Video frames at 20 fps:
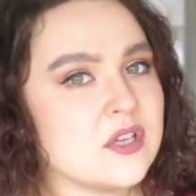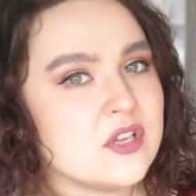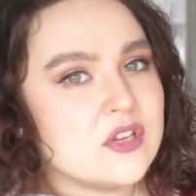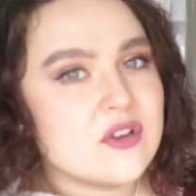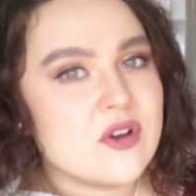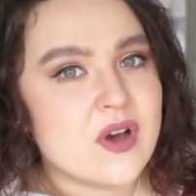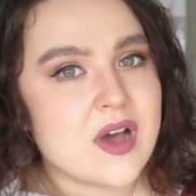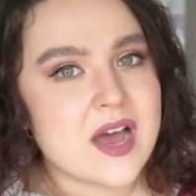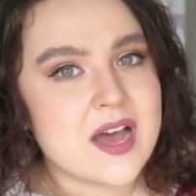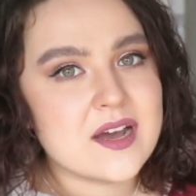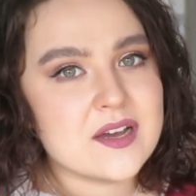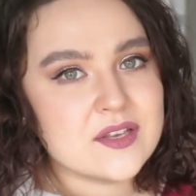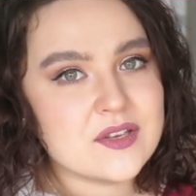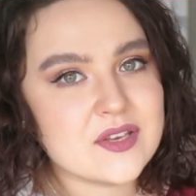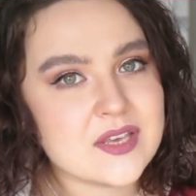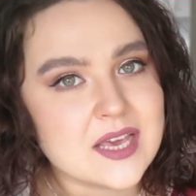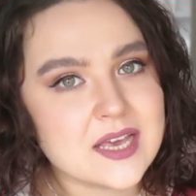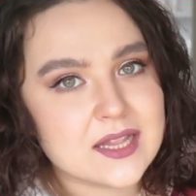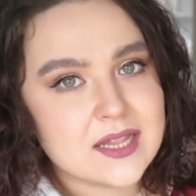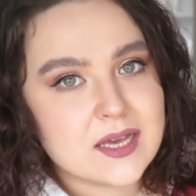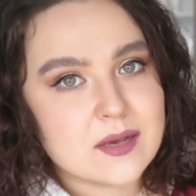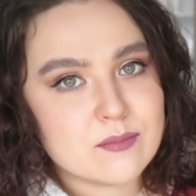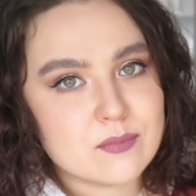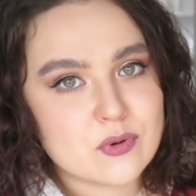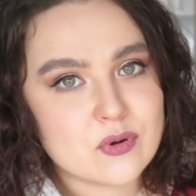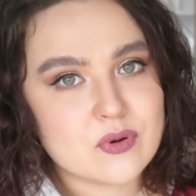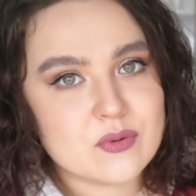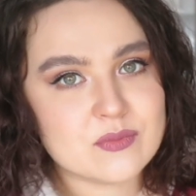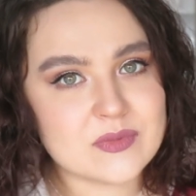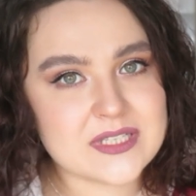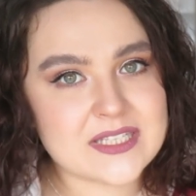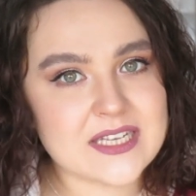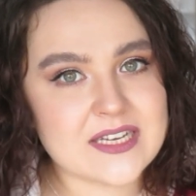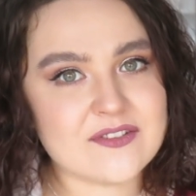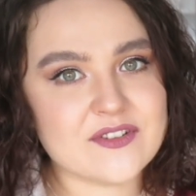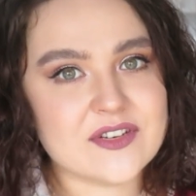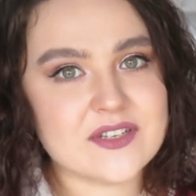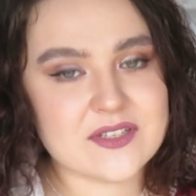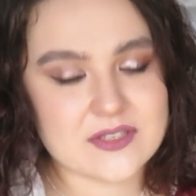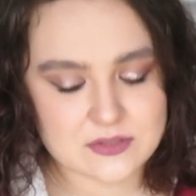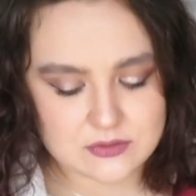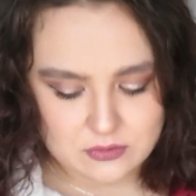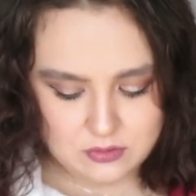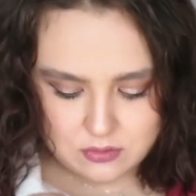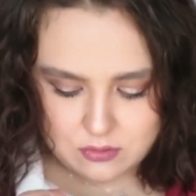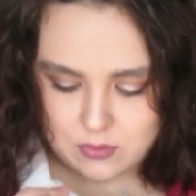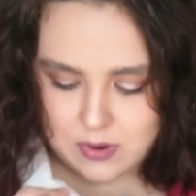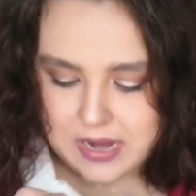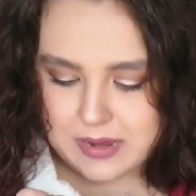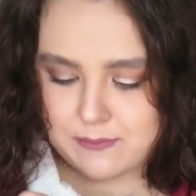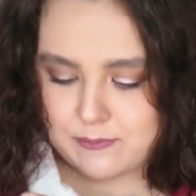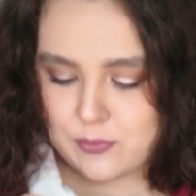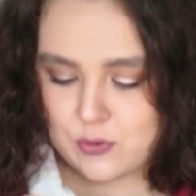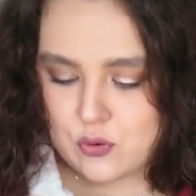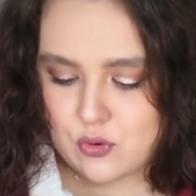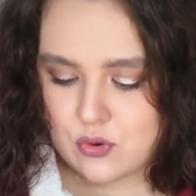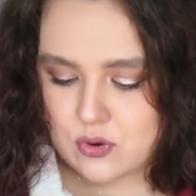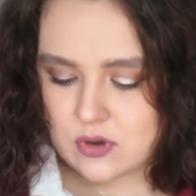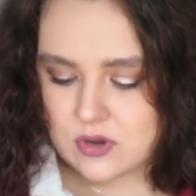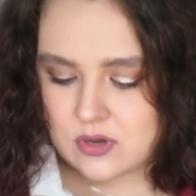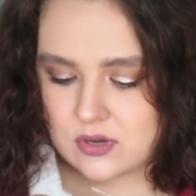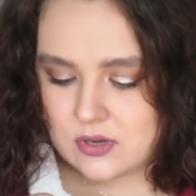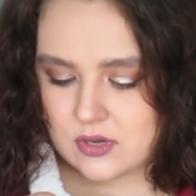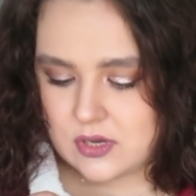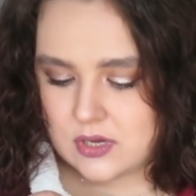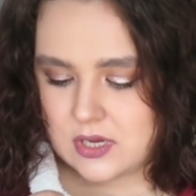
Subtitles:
You know how you get like Borg material? It's not quite Borg.